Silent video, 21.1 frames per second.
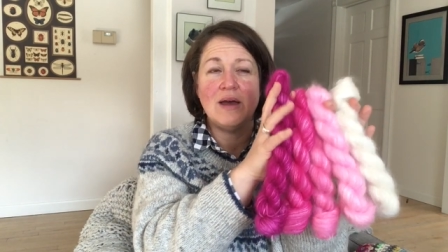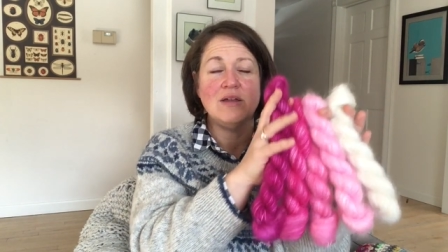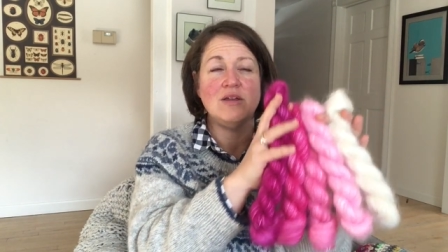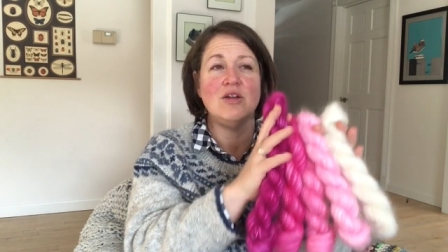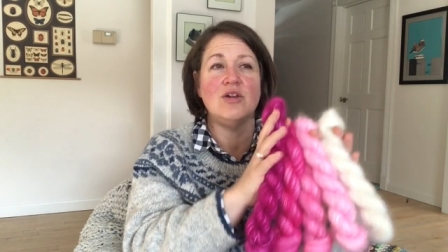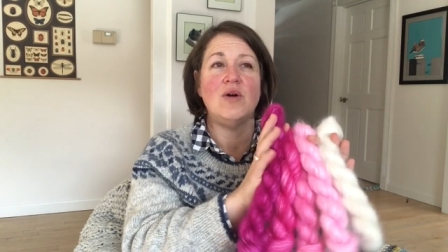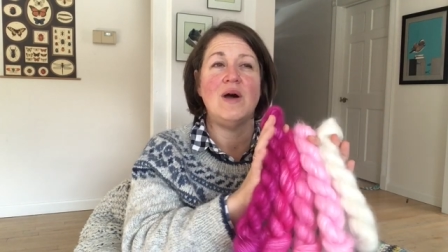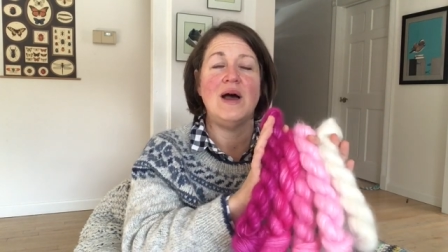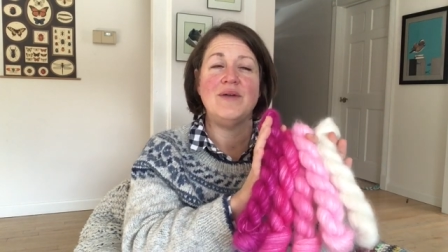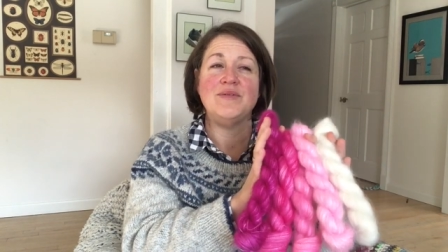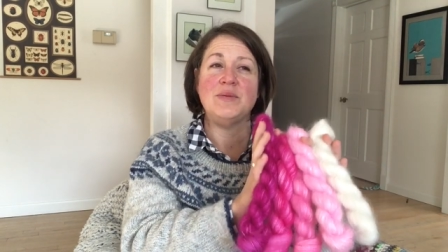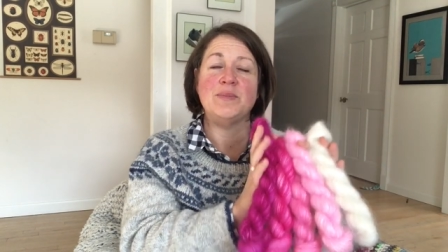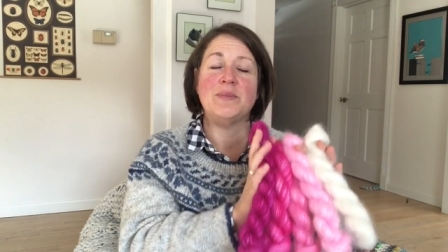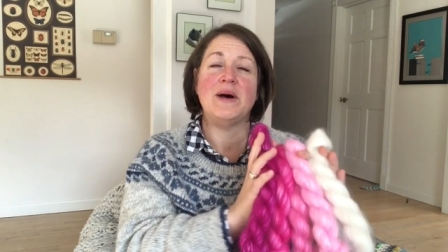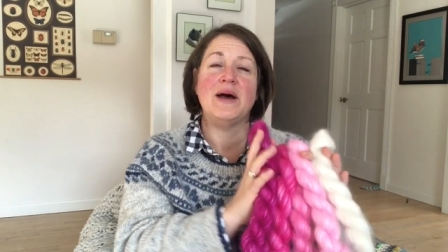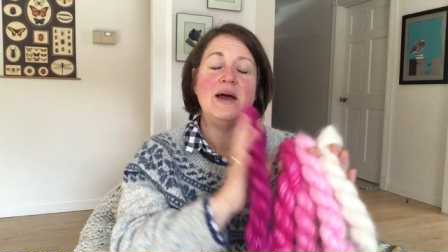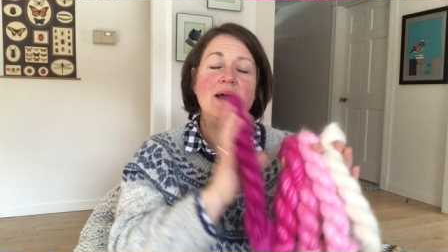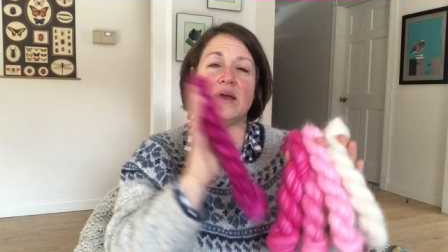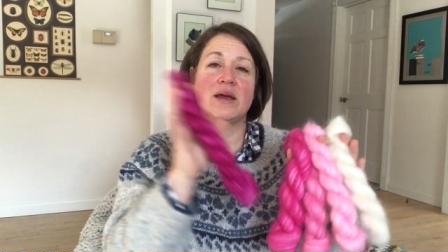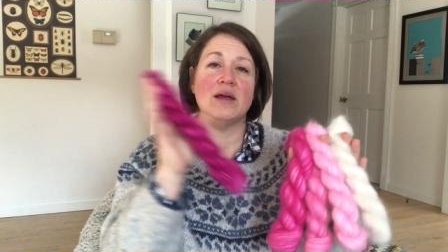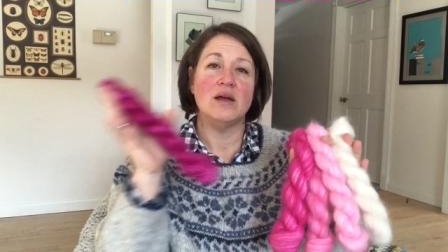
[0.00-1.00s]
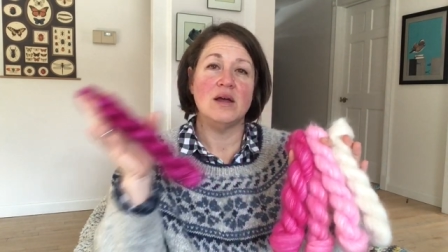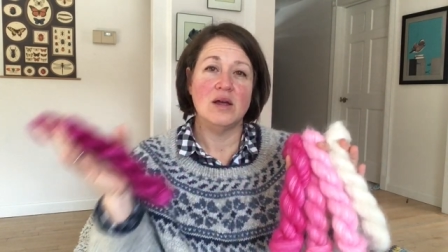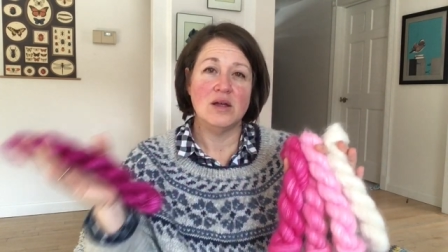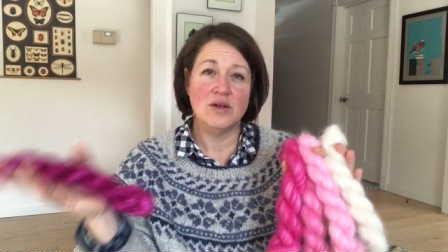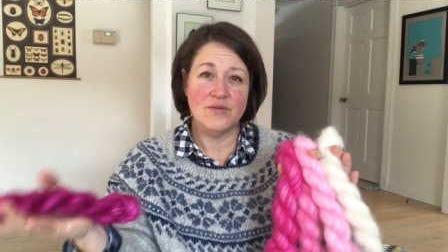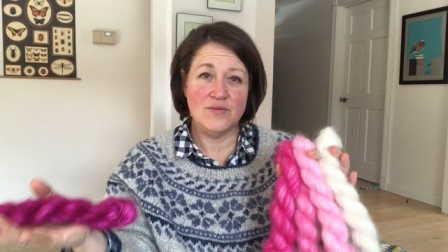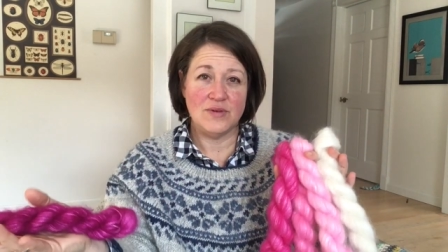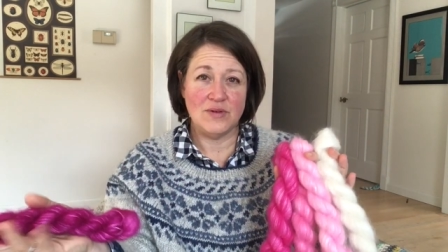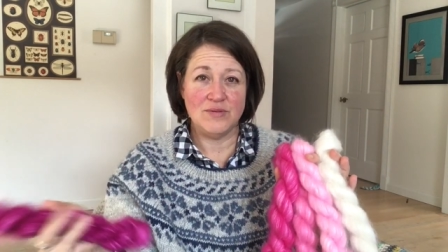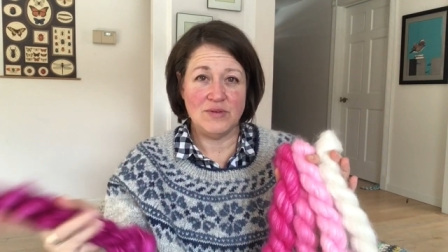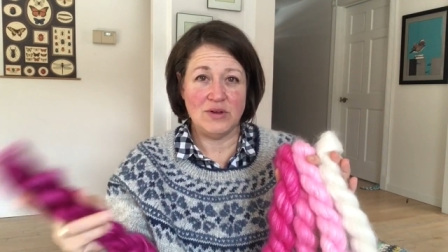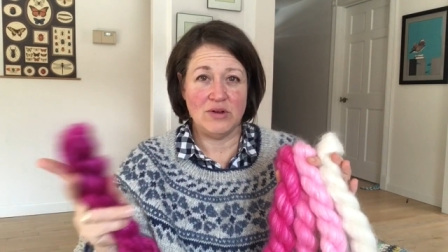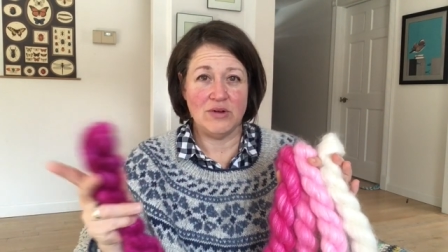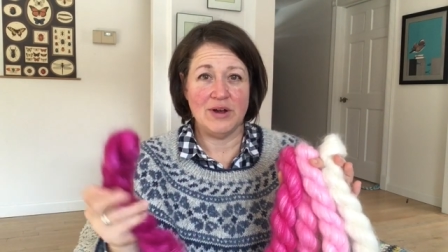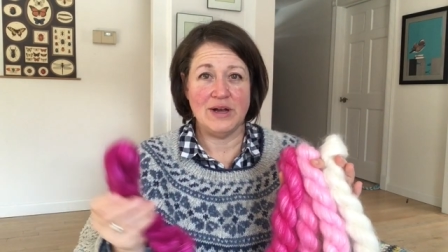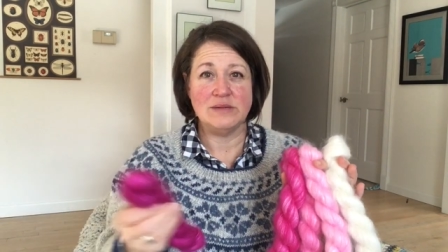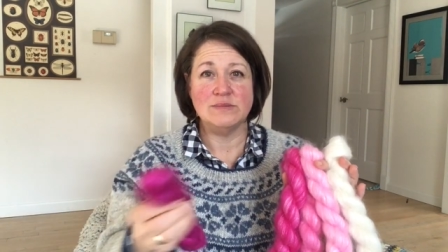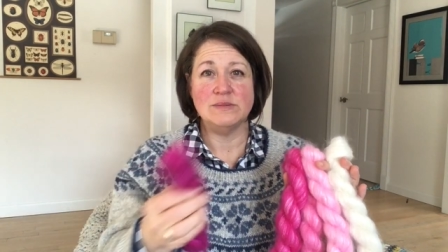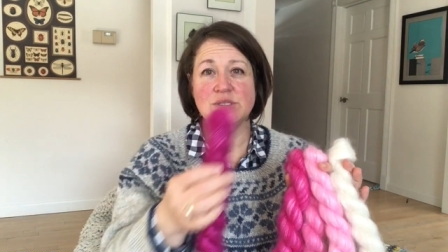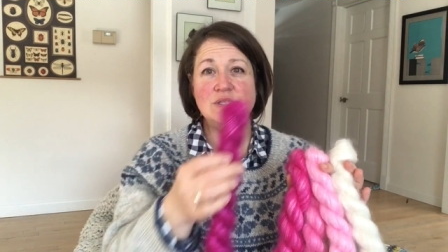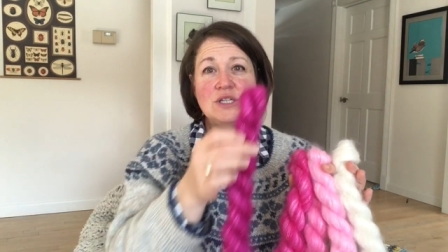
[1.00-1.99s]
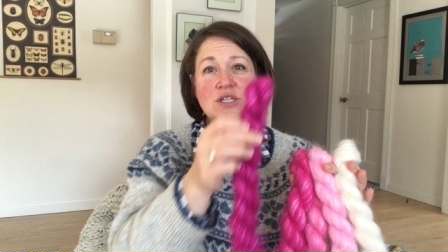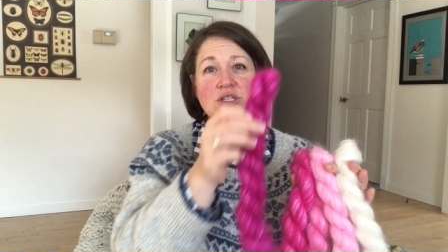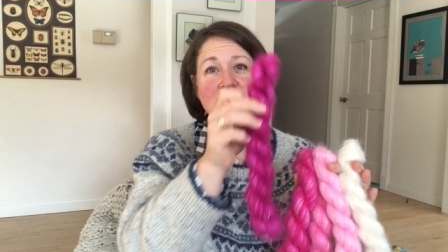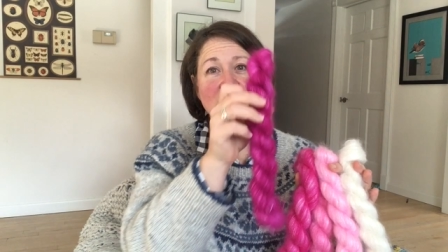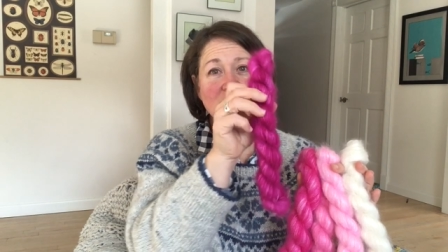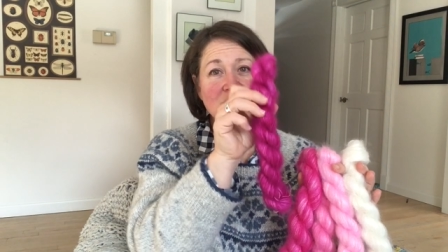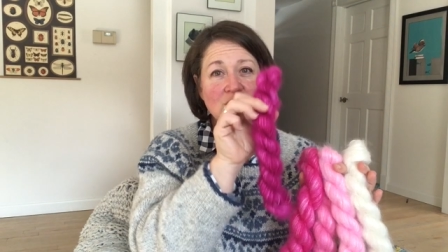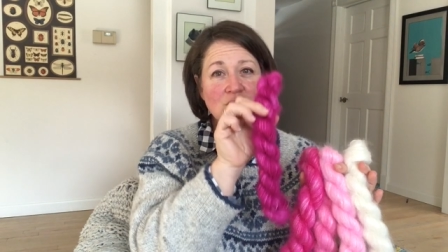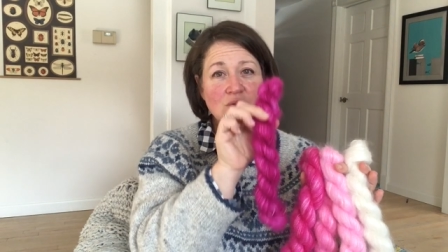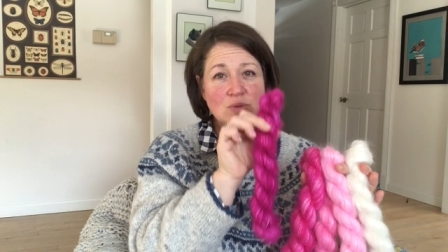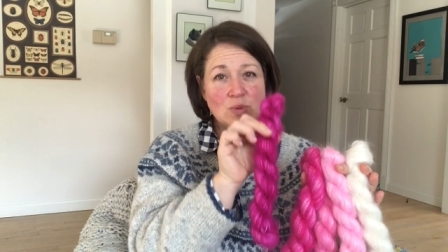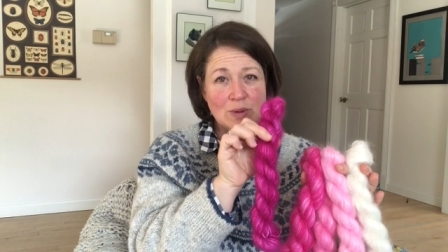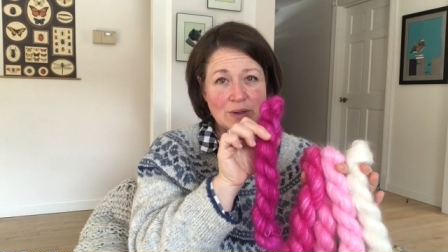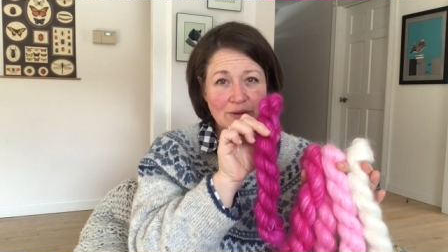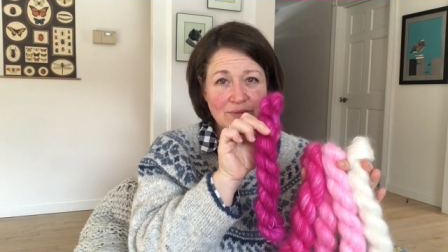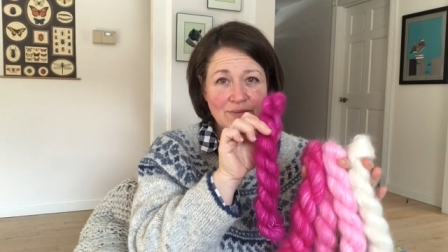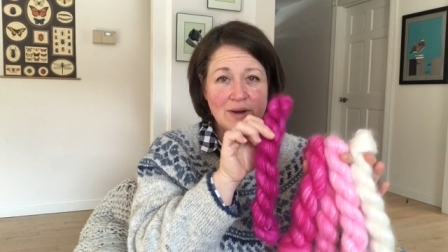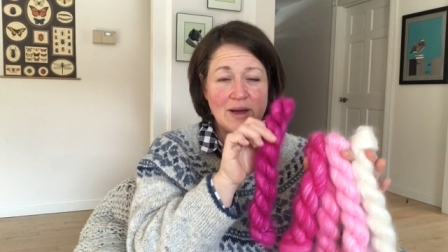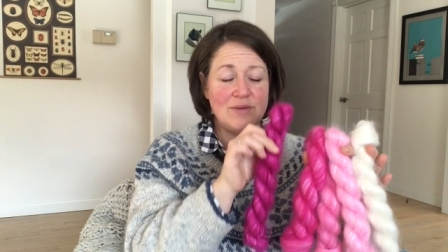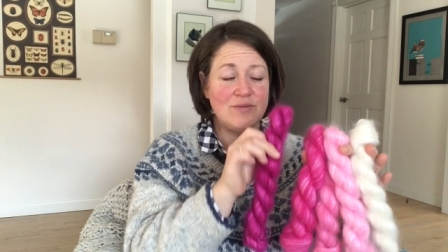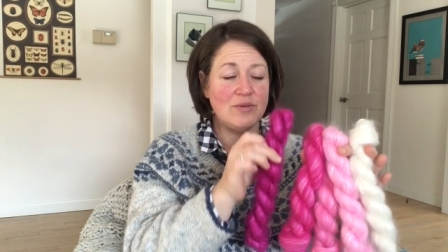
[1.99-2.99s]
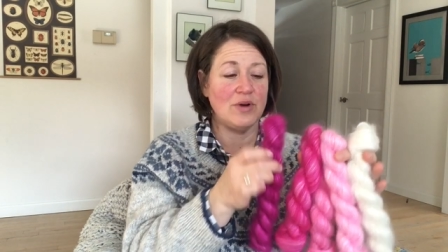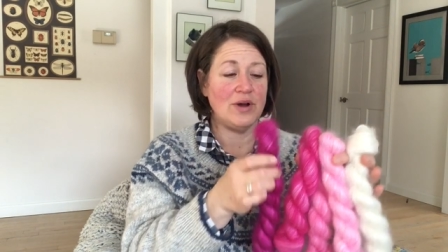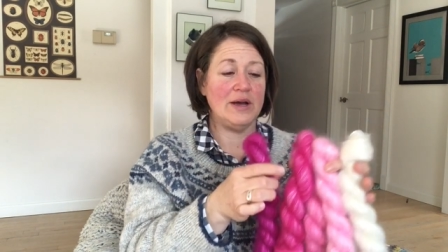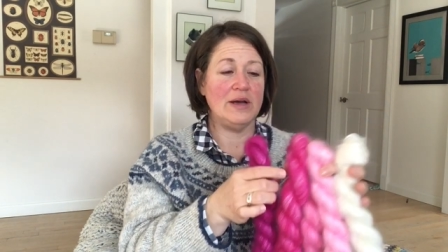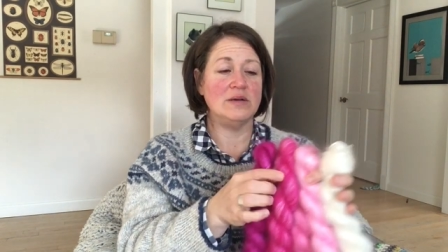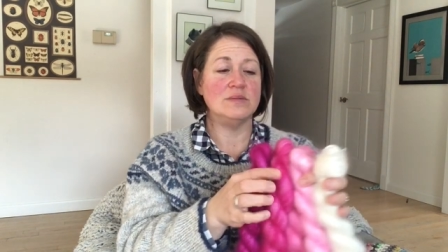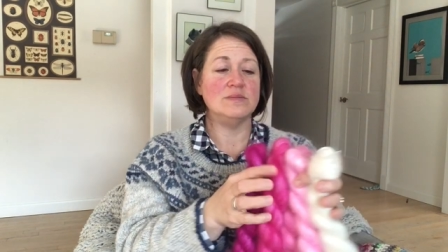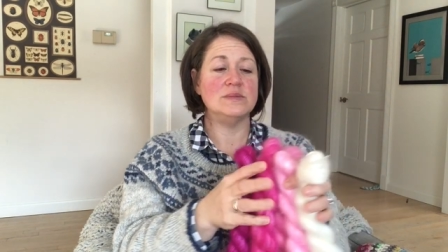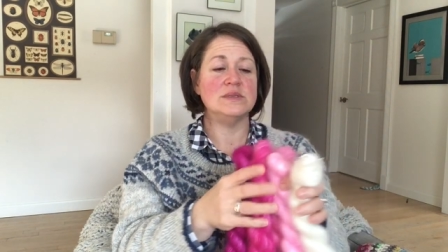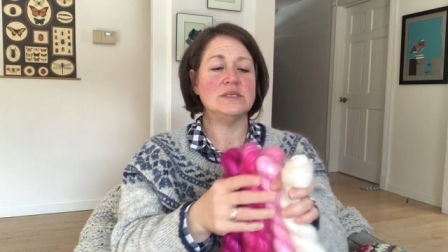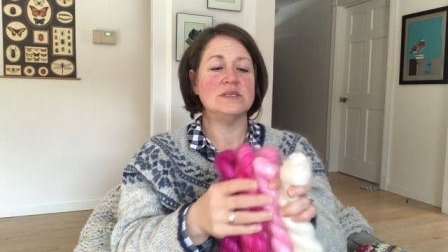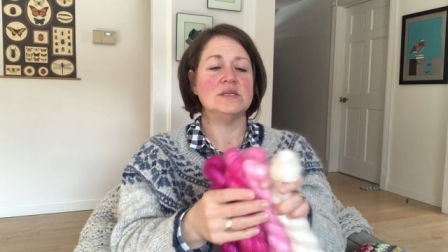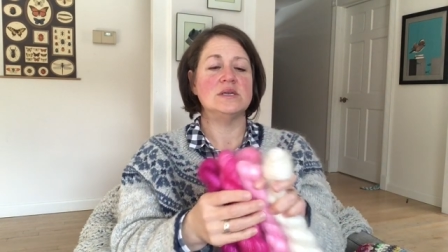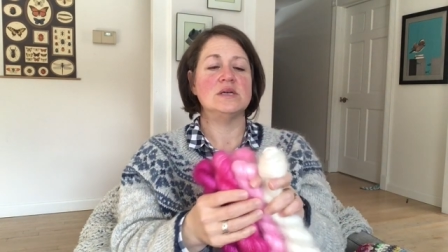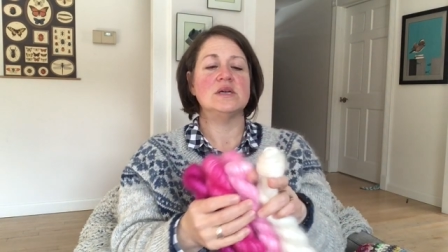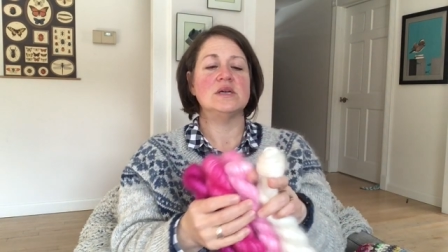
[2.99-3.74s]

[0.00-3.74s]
And you don't have to buy 50 grams. You can just do 25 grams.